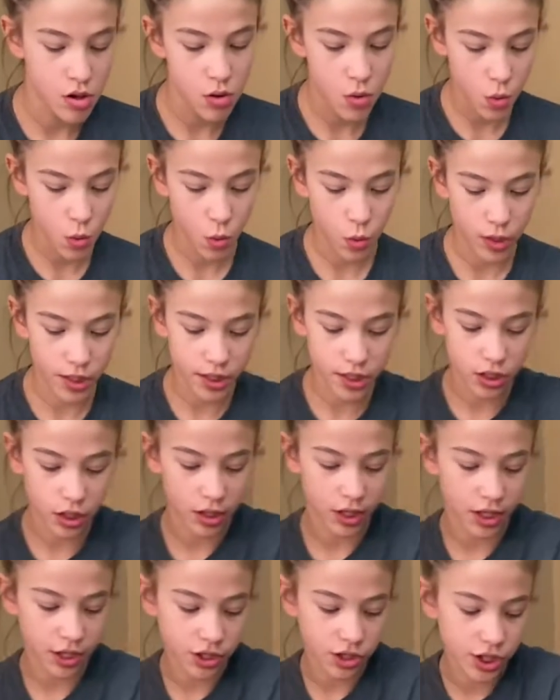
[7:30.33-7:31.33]
Once
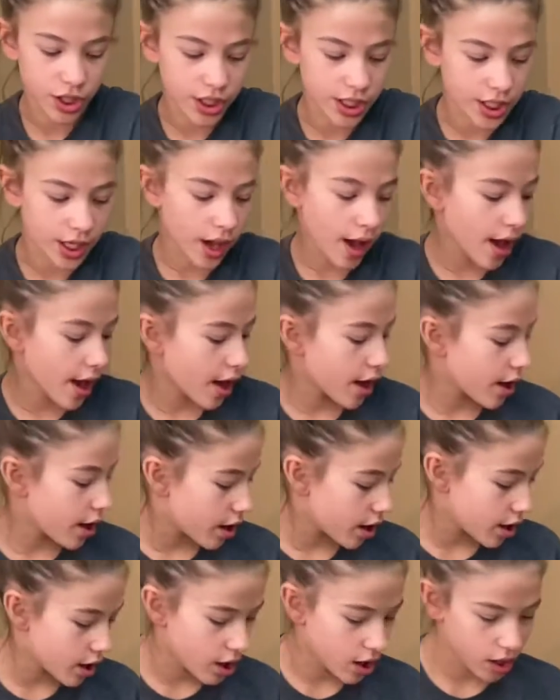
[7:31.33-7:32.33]
on each
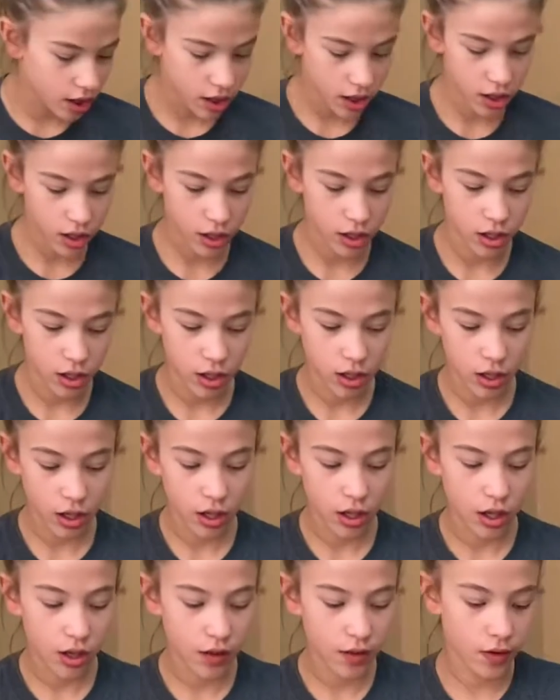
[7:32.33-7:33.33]
side,
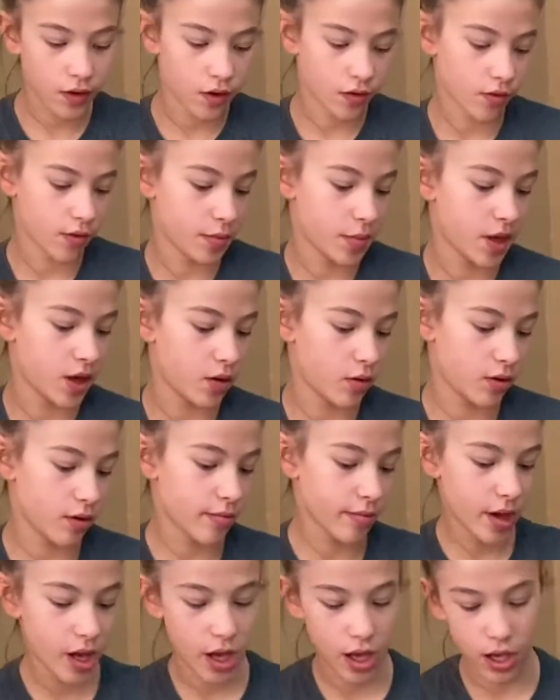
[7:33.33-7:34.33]
and then repeat with
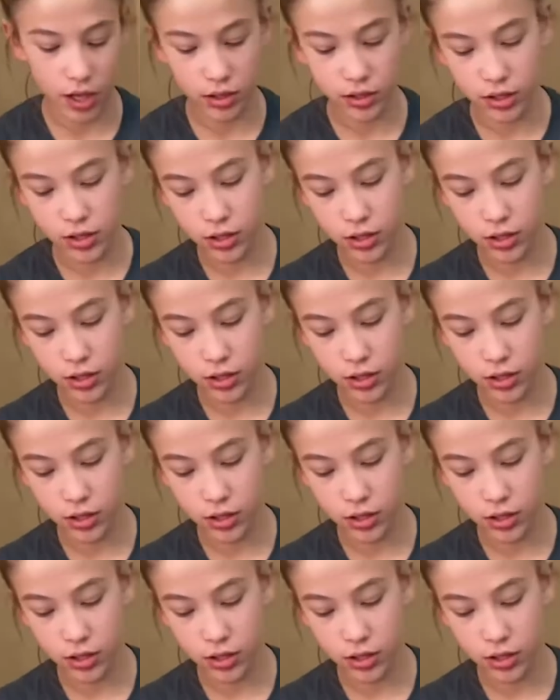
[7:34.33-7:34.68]
my hands.